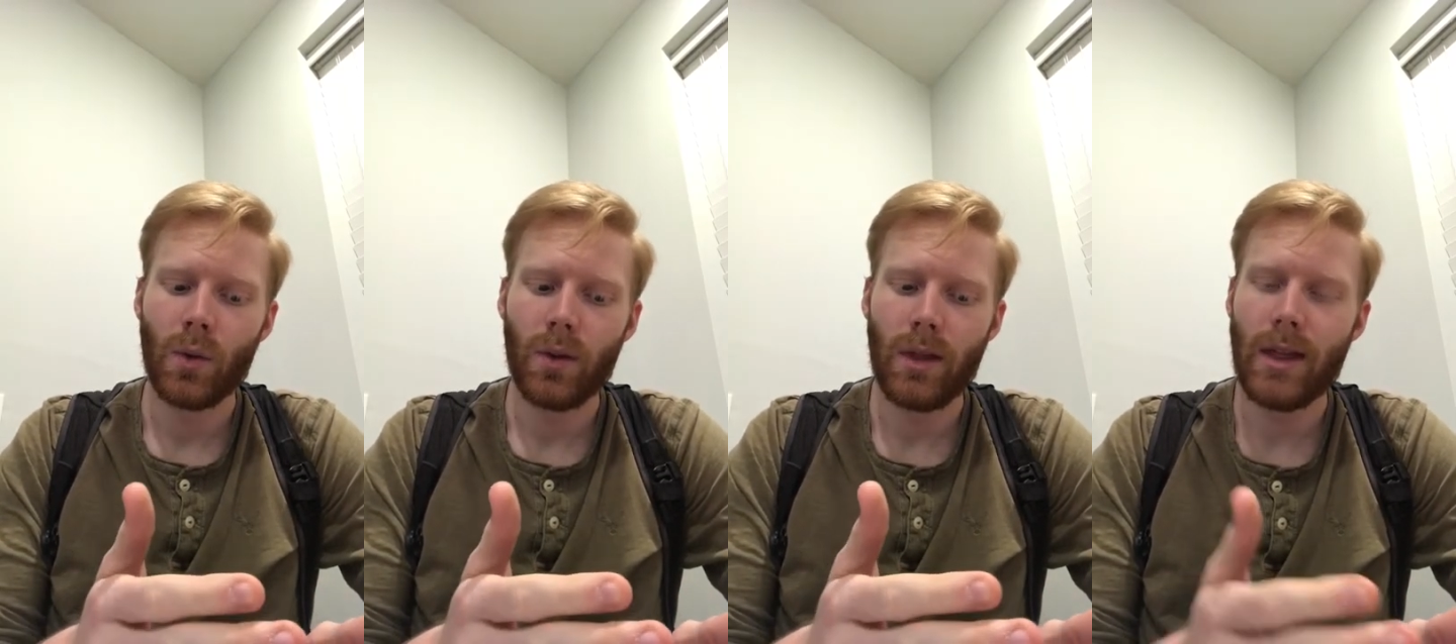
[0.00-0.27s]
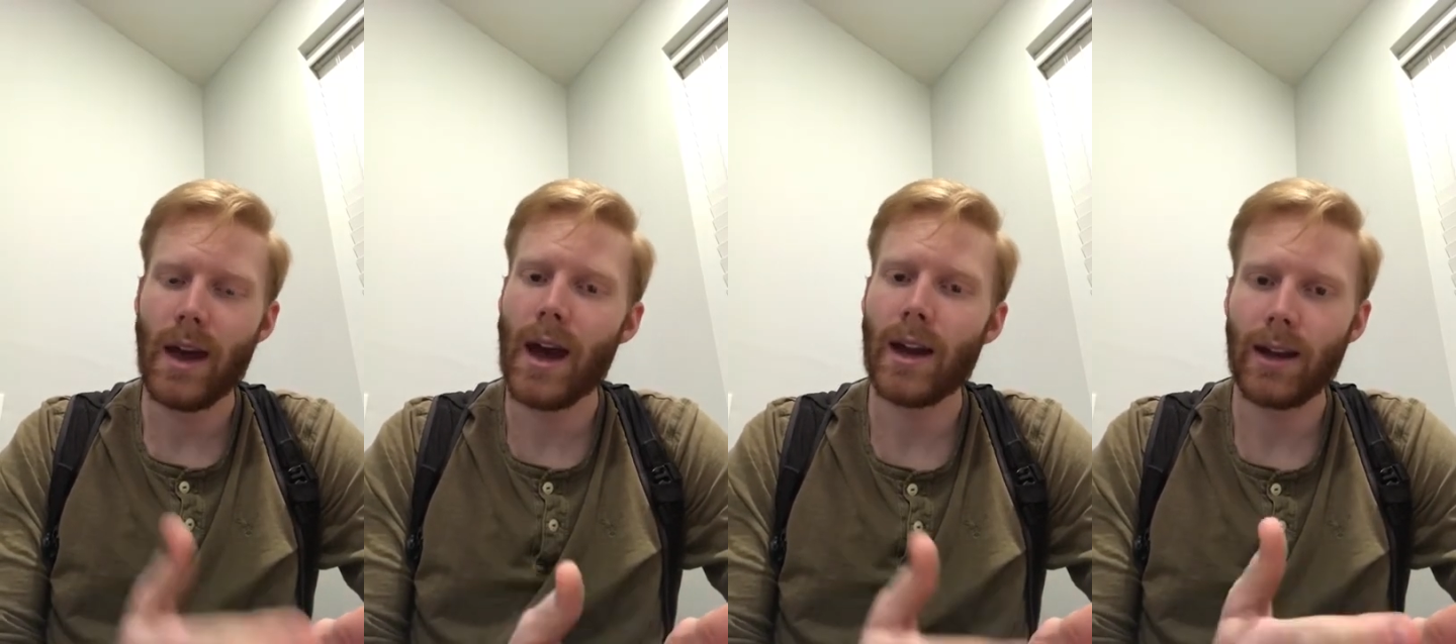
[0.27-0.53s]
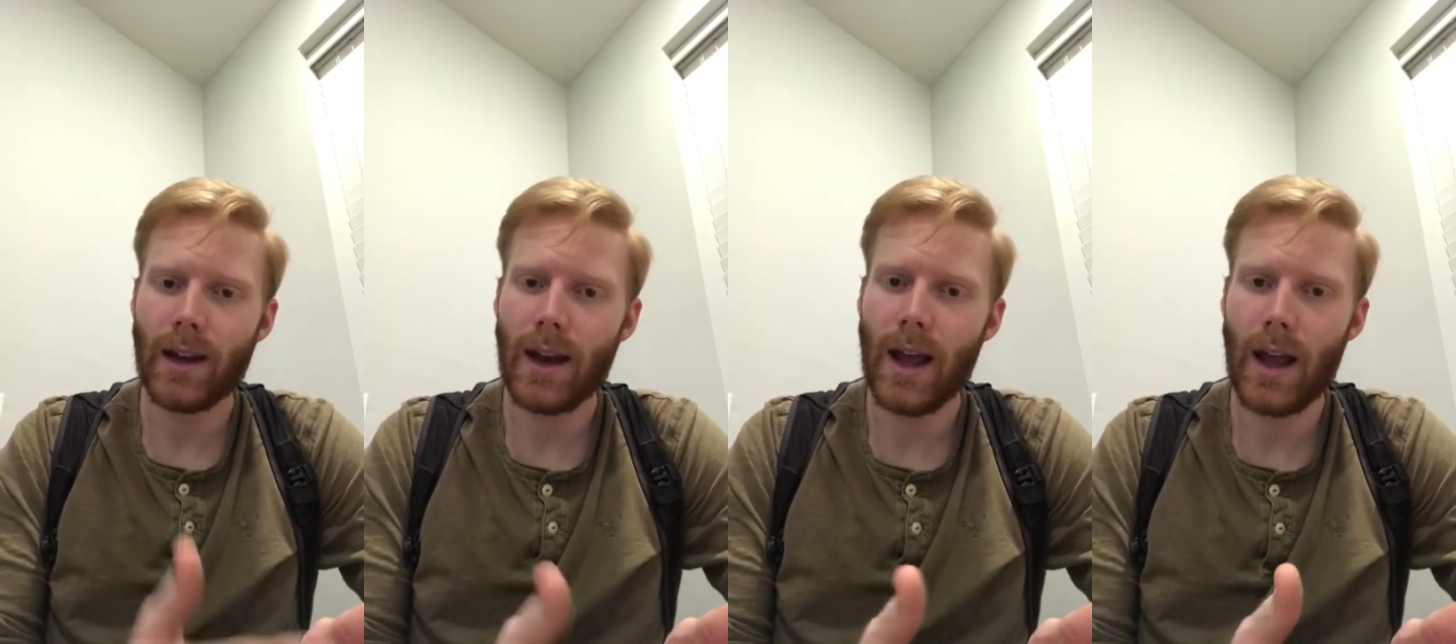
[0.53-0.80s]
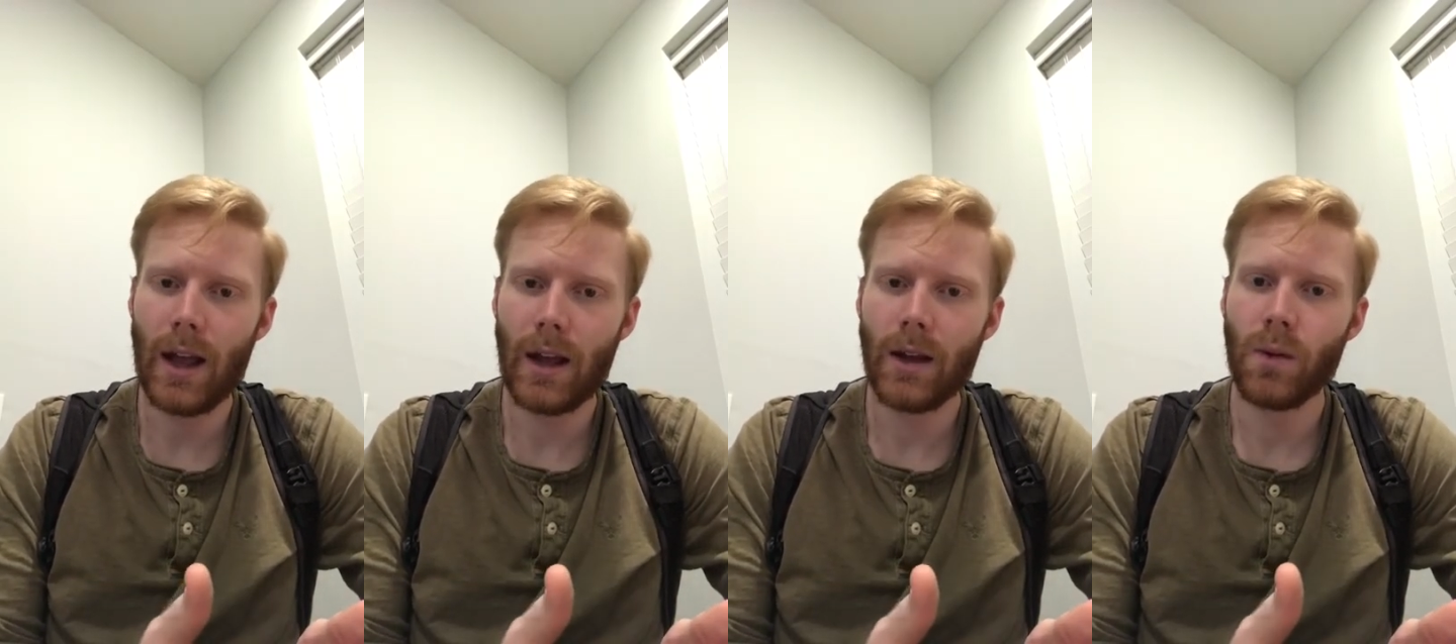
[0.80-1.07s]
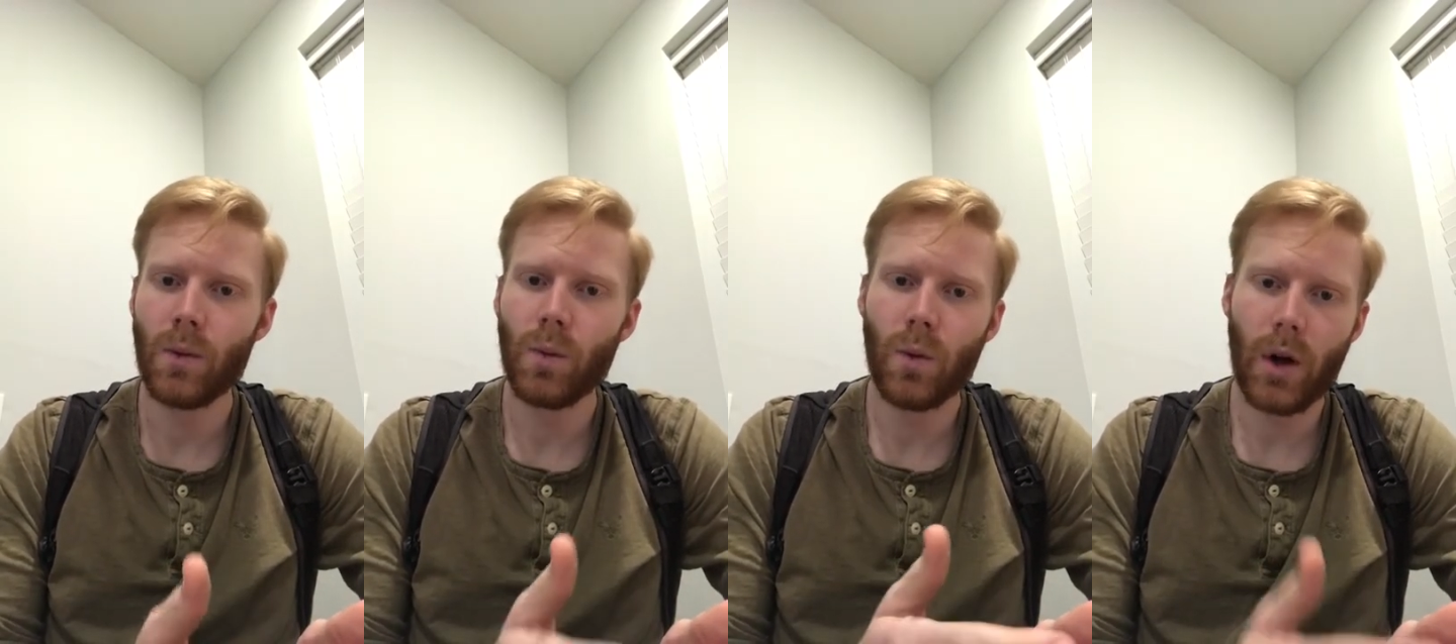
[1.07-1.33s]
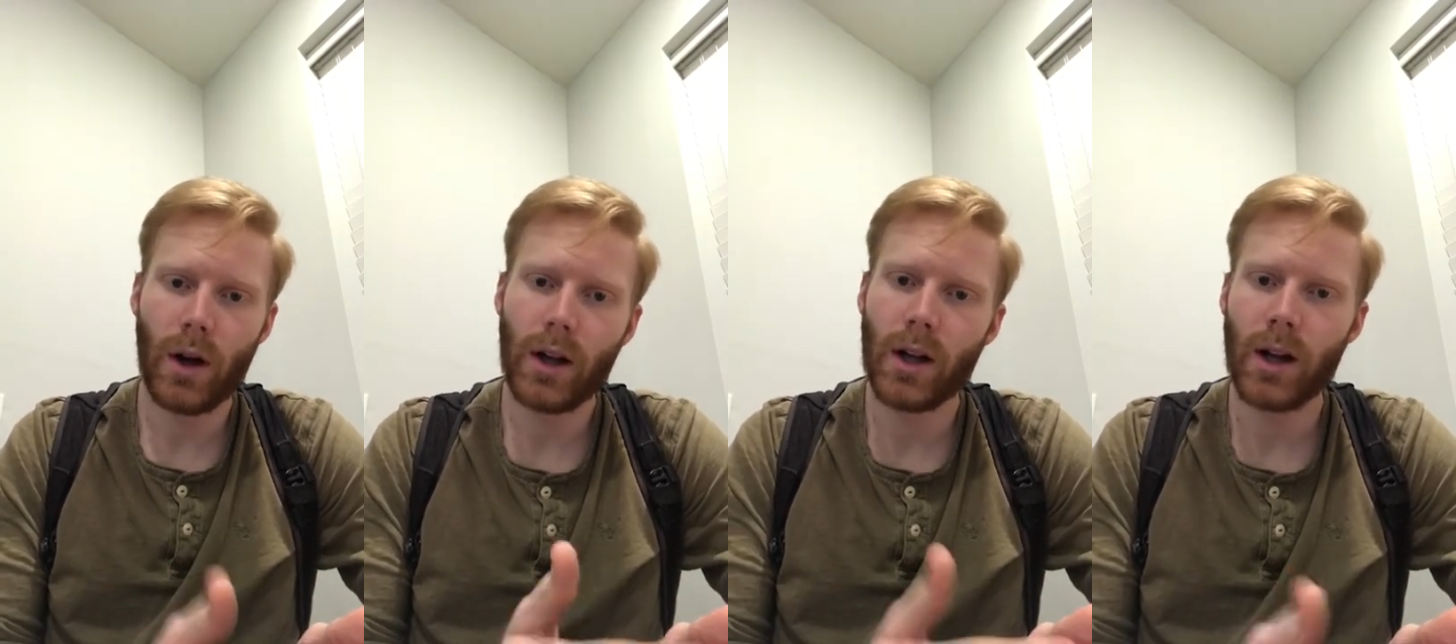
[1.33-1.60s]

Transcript: that day, what